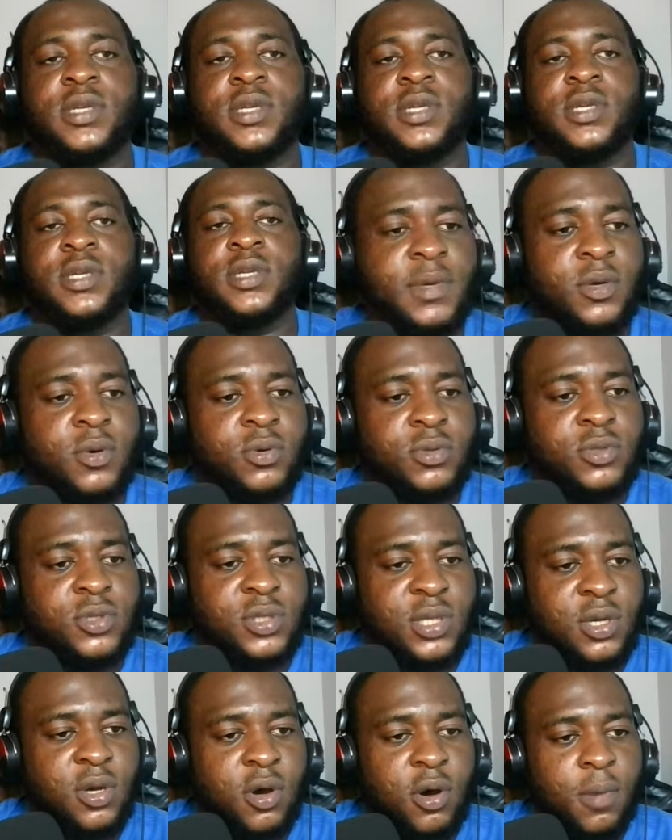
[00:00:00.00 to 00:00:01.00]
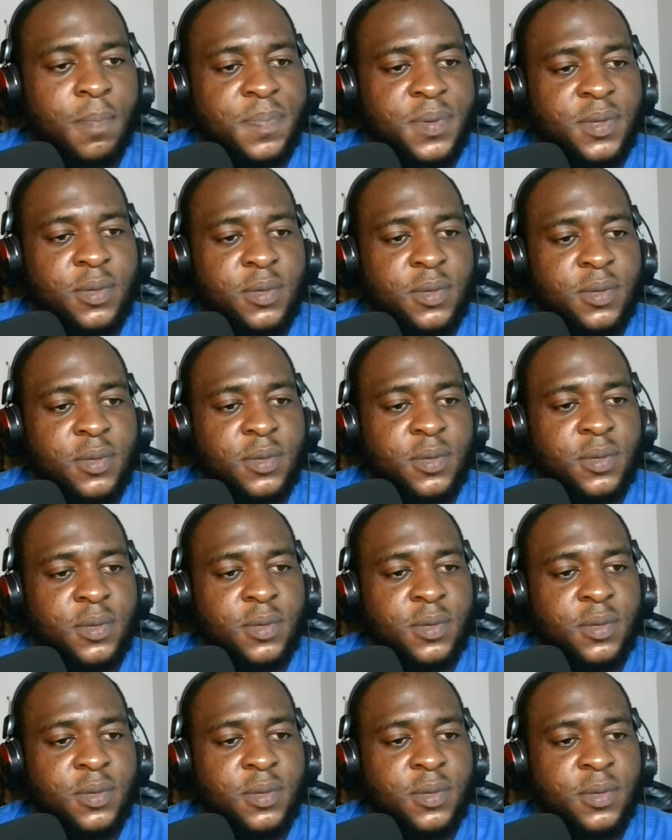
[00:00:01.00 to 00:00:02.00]
go to the copy we wrote
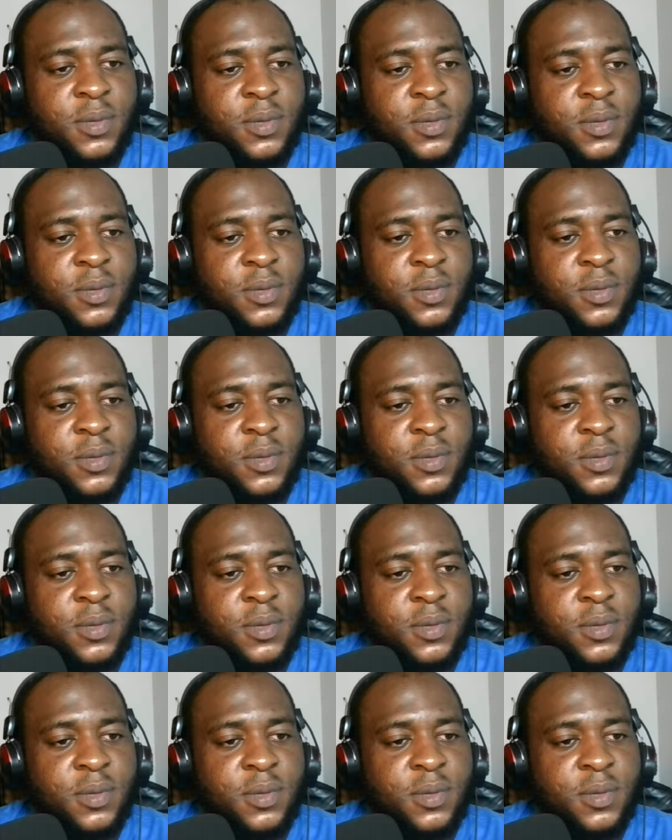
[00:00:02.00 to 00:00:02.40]
yesterday.